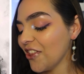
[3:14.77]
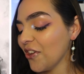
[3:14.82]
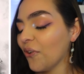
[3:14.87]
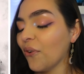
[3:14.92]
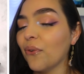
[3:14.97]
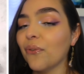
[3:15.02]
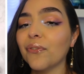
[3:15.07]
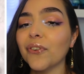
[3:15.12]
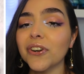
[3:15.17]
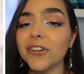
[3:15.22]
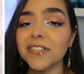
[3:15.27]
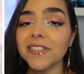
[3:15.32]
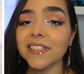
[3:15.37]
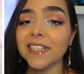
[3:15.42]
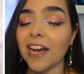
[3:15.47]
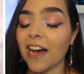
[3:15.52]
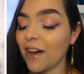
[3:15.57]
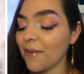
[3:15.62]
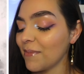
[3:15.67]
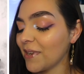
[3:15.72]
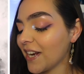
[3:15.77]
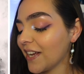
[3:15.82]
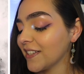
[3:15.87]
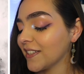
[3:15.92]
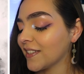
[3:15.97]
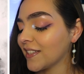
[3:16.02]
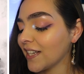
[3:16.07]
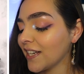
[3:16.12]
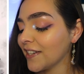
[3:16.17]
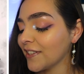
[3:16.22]
the first comment I
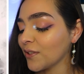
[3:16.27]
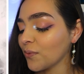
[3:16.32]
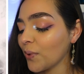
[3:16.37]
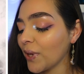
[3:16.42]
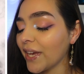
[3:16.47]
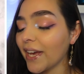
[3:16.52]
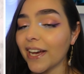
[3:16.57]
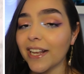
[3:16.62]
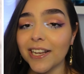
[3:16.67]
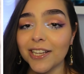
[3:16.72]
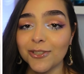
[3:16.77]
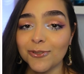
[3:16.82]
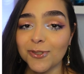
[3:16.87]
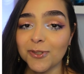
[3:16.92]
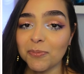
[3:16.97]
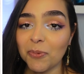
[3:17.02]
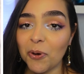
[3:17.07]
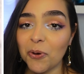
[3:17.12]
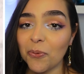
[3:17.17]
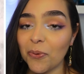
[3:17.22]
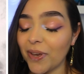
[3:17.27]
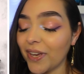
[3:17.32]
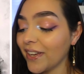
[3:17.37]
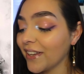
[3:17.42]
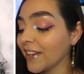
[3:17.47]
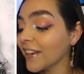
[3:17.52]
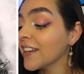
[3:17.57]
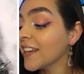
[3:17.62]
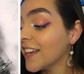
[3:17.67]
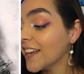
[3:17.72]
see is, we get it, you smoke
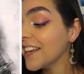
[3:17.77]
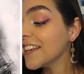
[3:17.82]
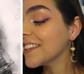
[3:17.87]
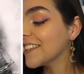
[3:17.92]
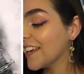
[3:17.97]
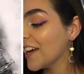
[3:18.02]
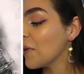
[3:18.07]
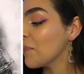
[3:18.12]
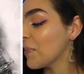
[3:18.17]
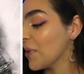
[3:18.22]
weed. Yeah,